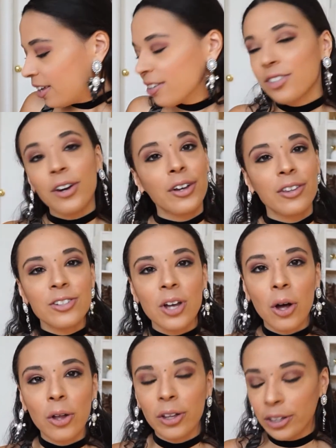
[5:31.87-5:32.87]
Sorry, this
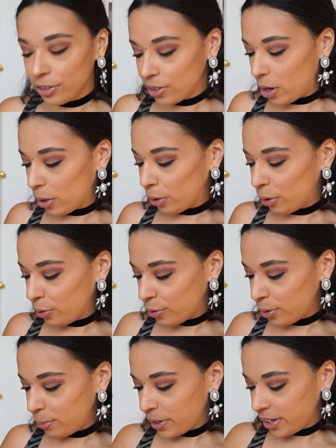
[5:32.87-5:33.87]
haul is all
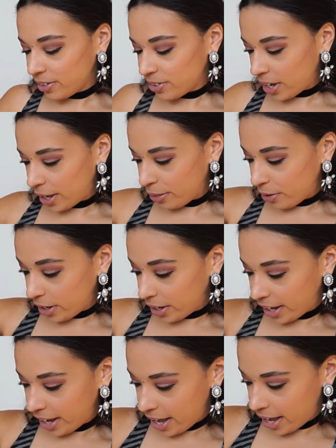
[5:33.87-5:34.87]
over the place. I thought
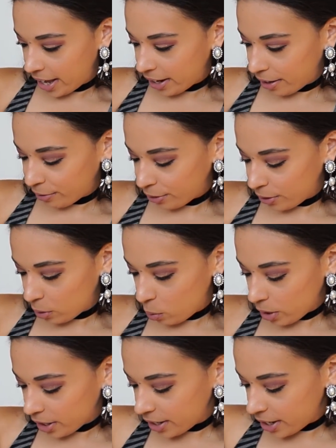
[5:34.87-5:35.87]
I had everything
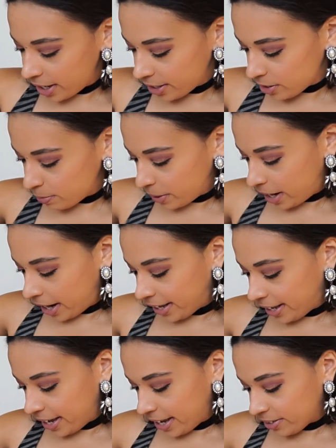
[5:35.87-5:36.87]
organized, but I
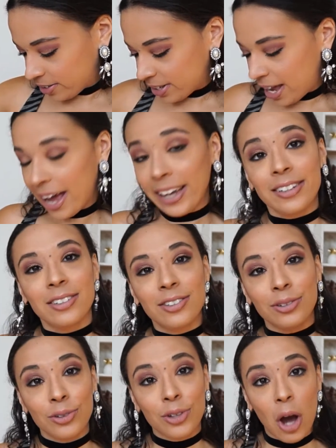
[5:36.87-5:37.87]
guess I do